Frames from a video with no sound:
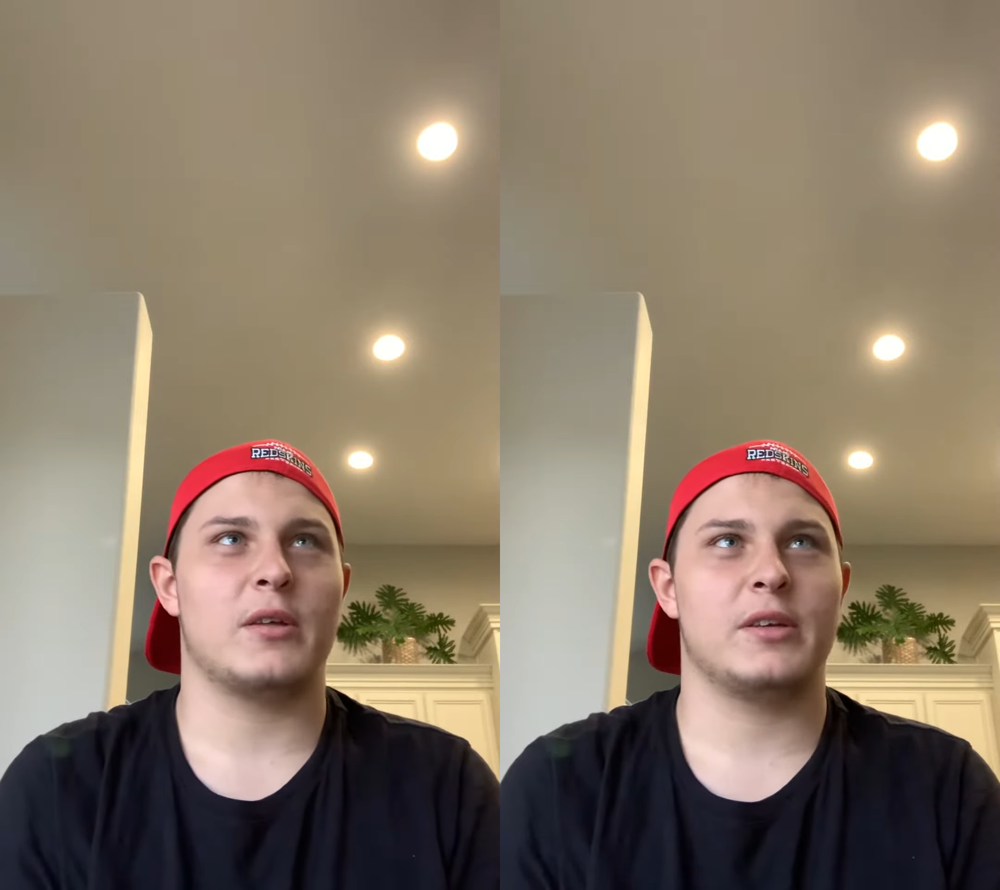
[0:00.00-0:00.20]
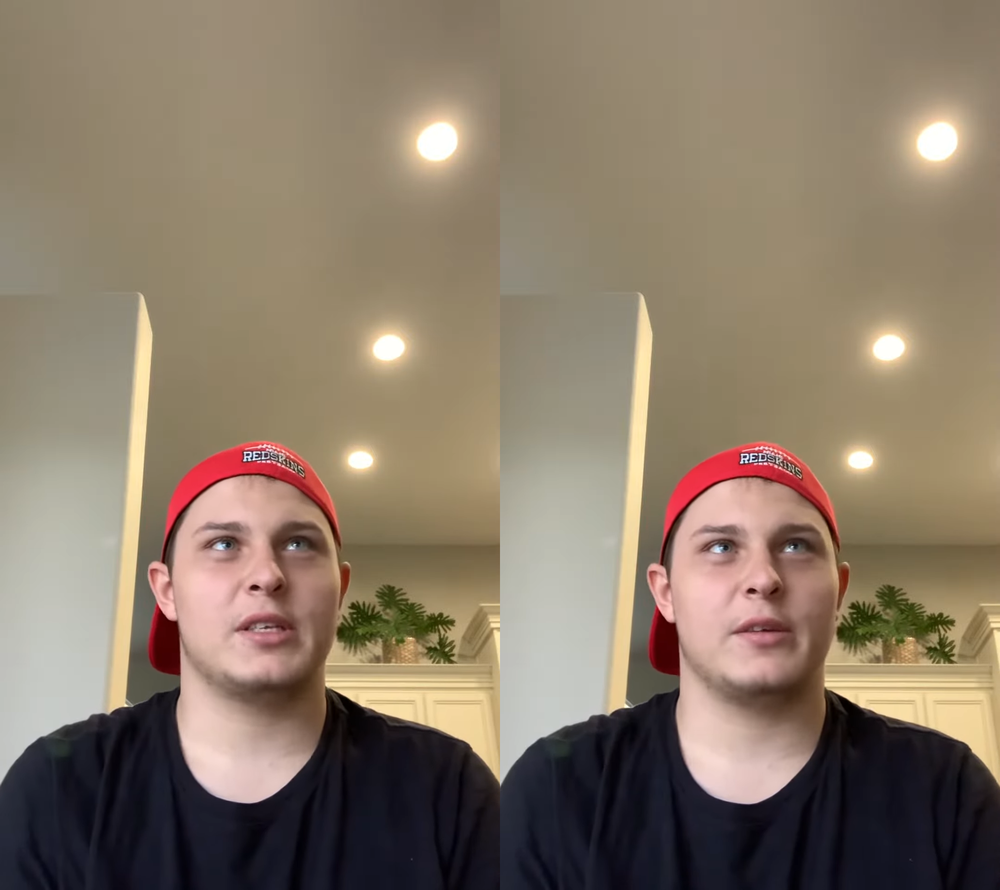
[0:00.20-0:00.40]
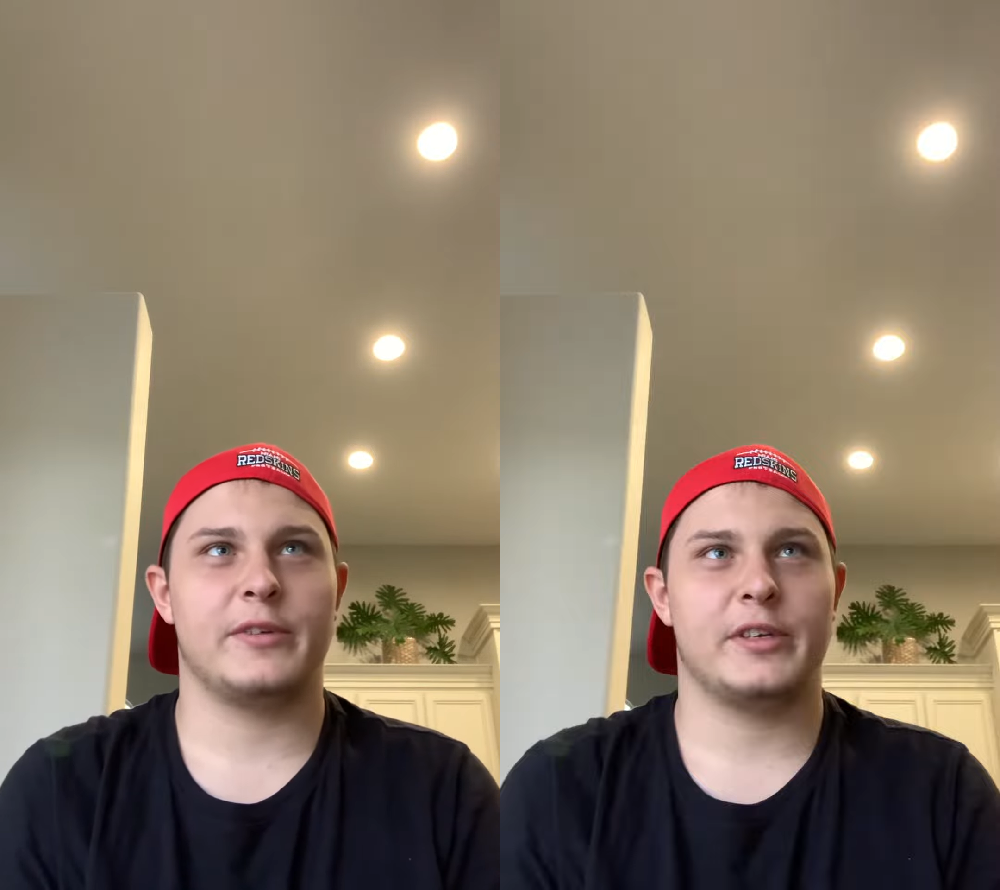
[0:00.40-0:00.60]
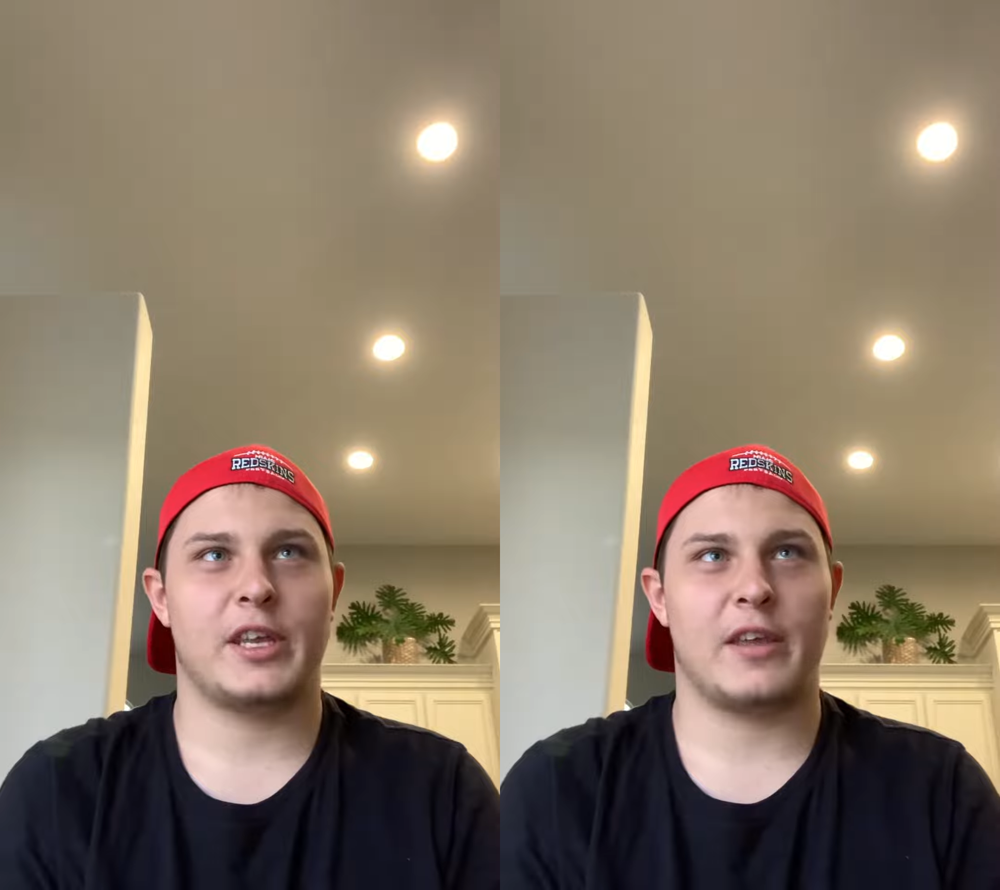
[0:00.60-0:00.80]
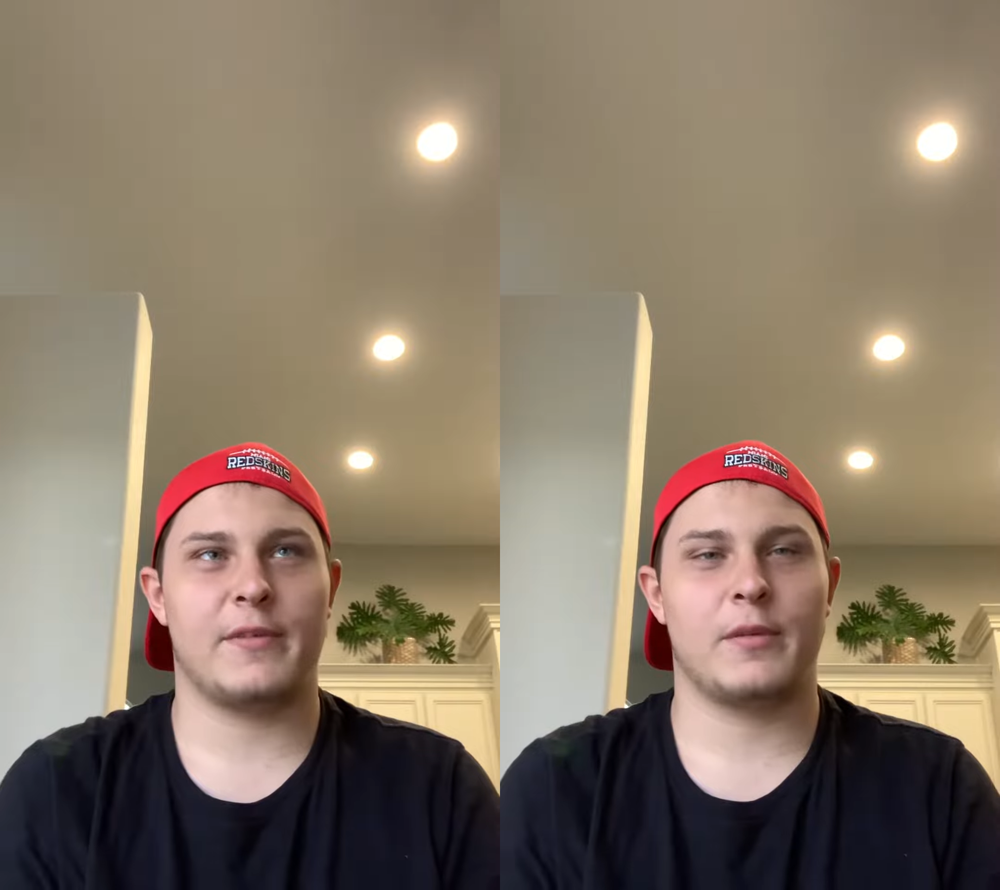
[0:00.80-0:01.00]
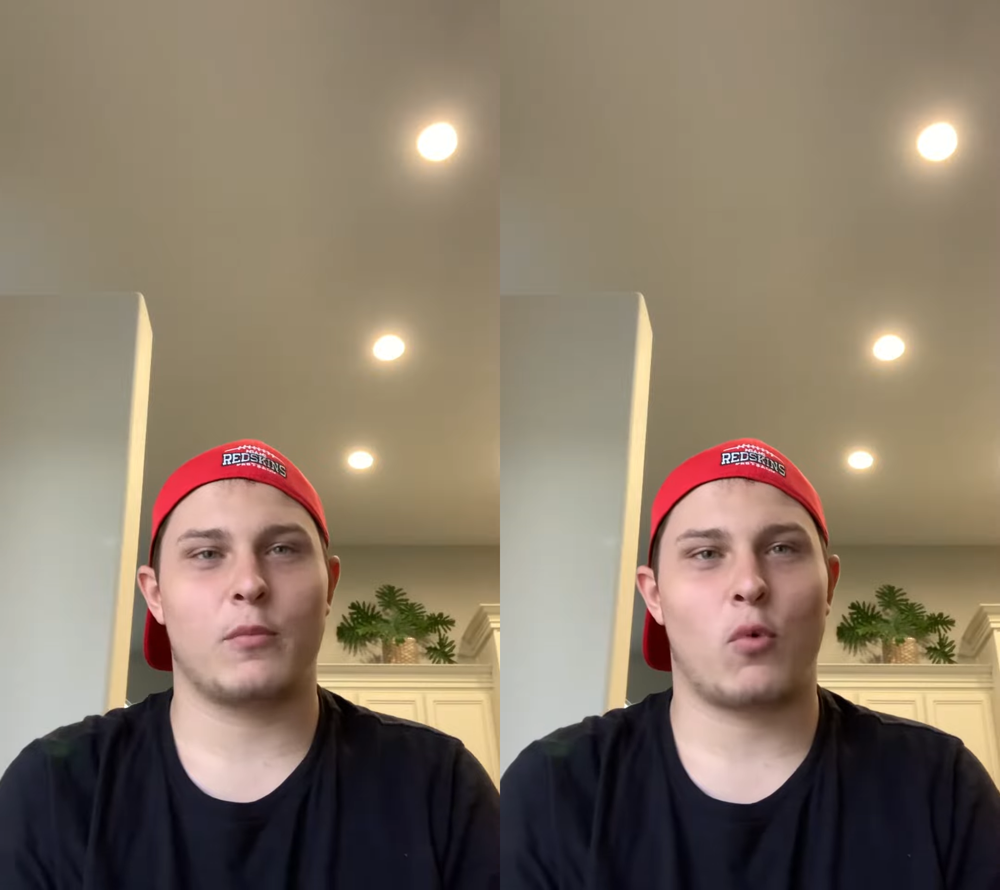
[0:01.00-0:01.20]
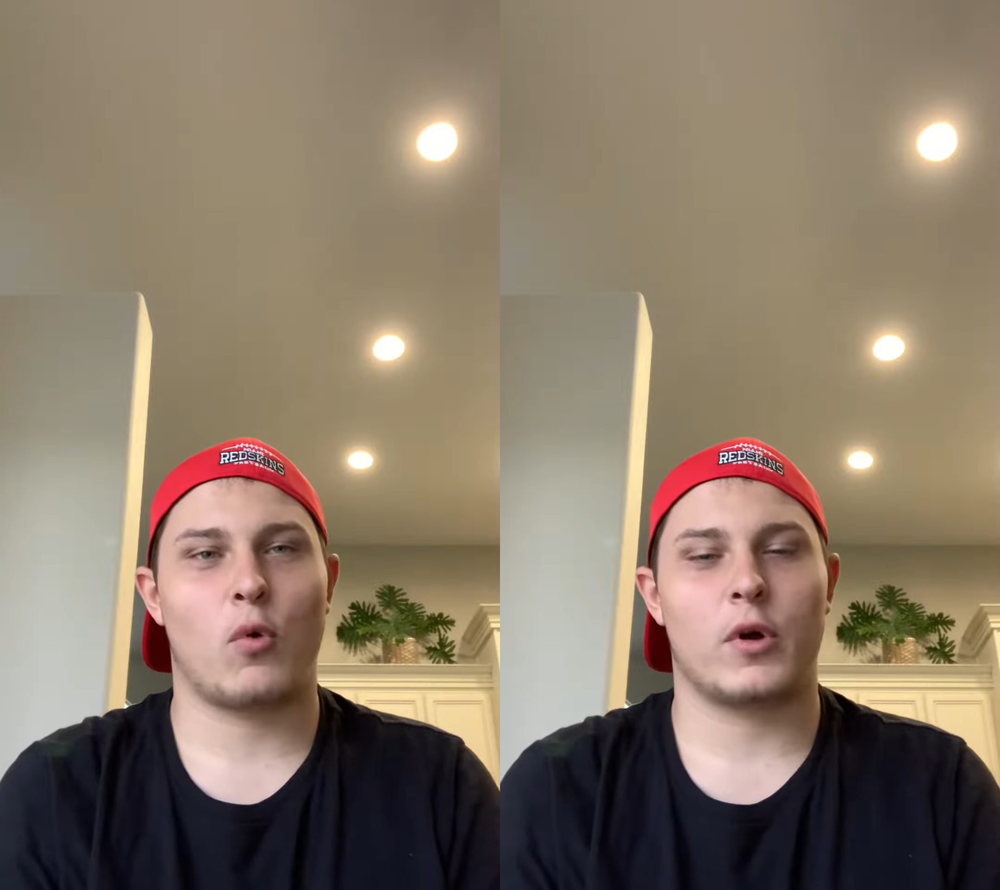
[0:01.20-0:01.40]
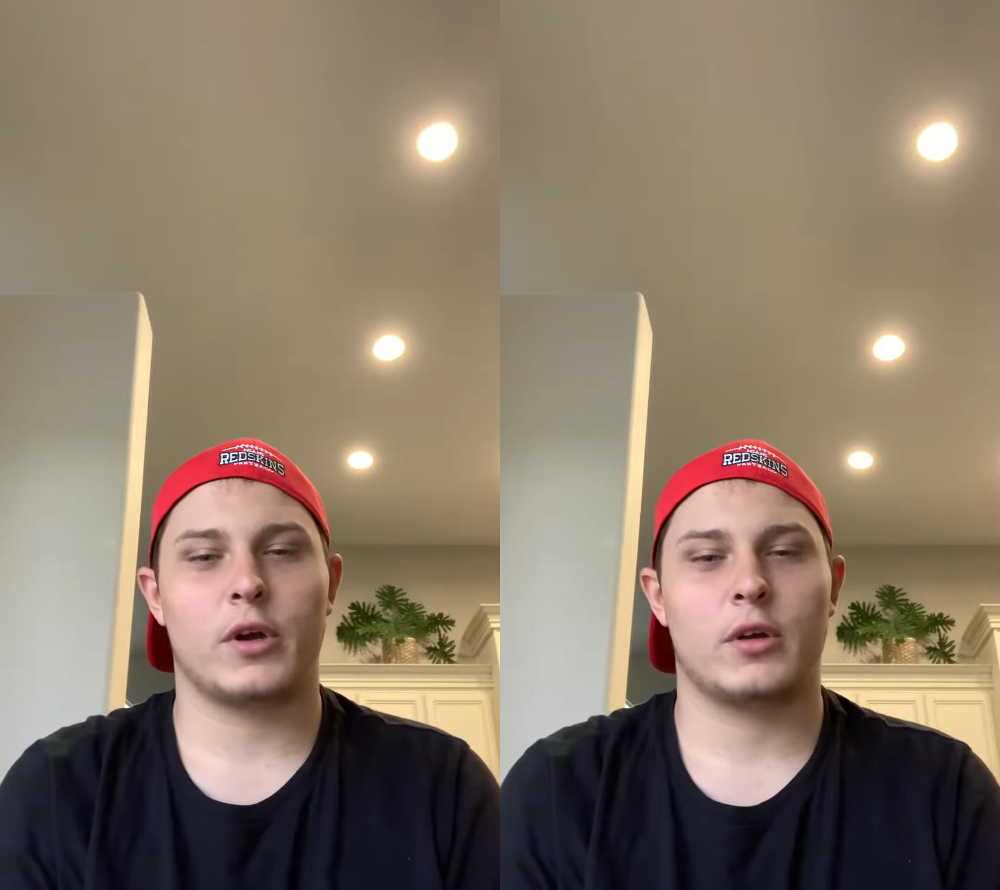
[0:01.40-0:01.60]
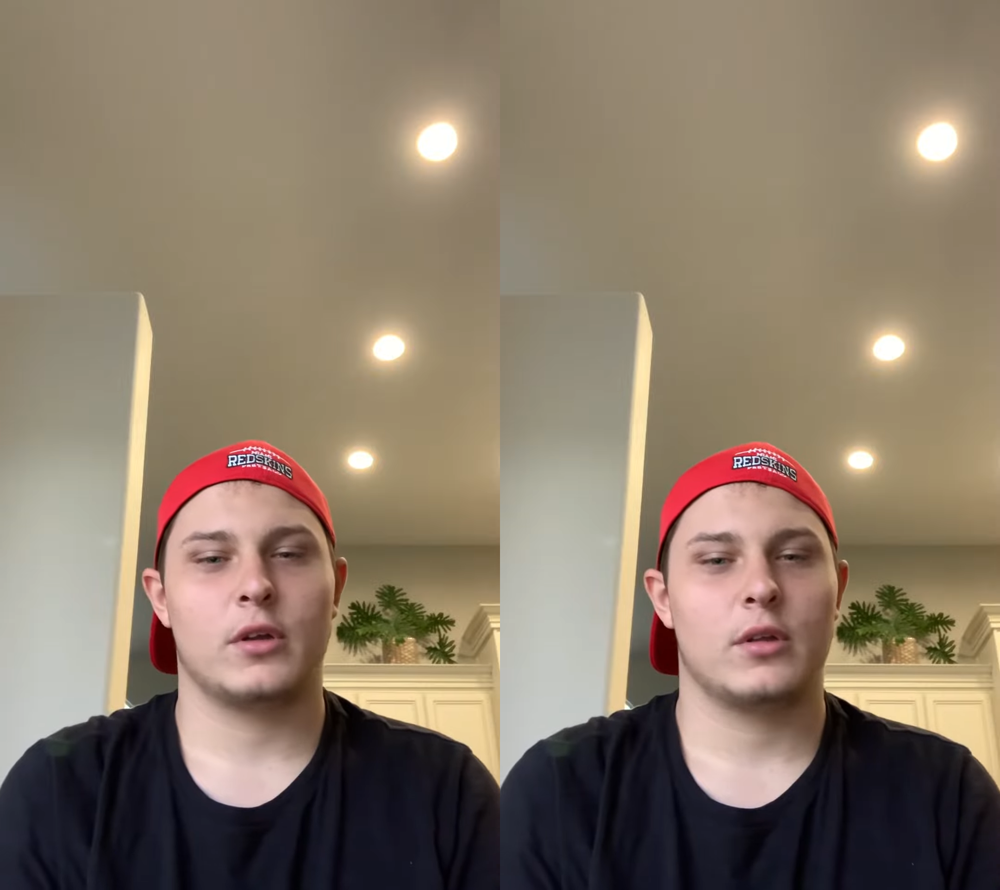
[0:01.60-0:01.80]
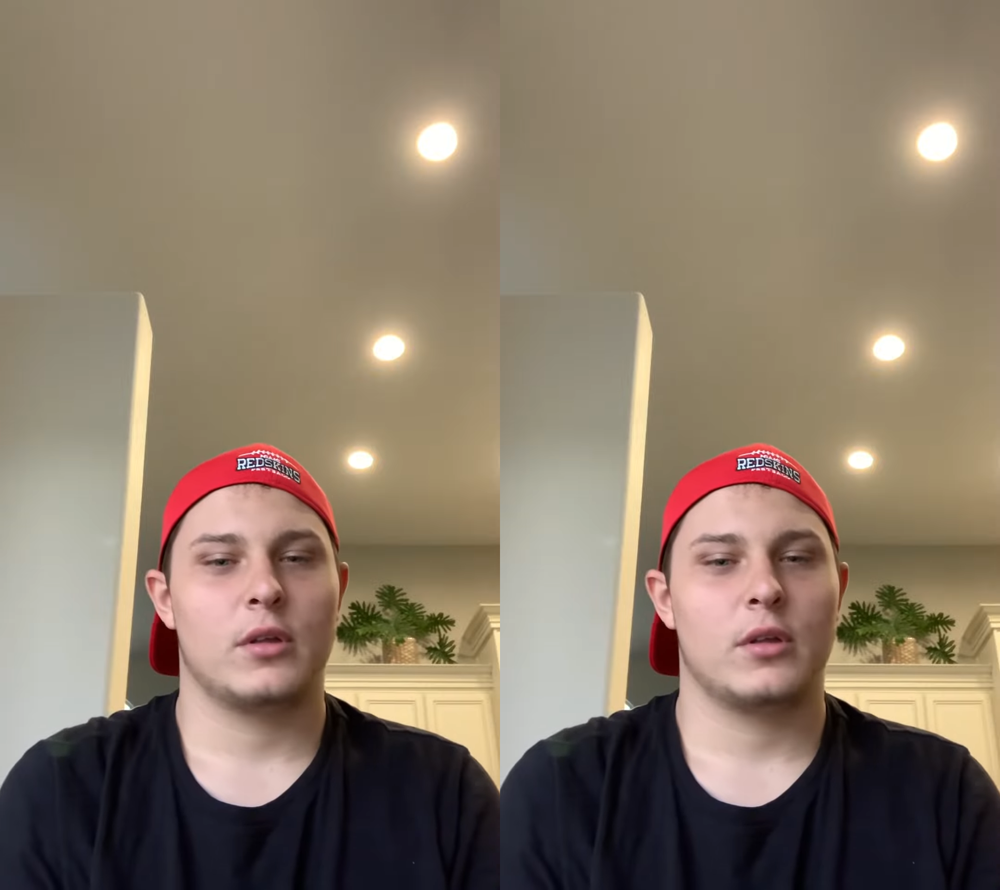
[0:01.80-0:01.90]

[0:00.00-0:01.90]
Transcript: receiver David Moore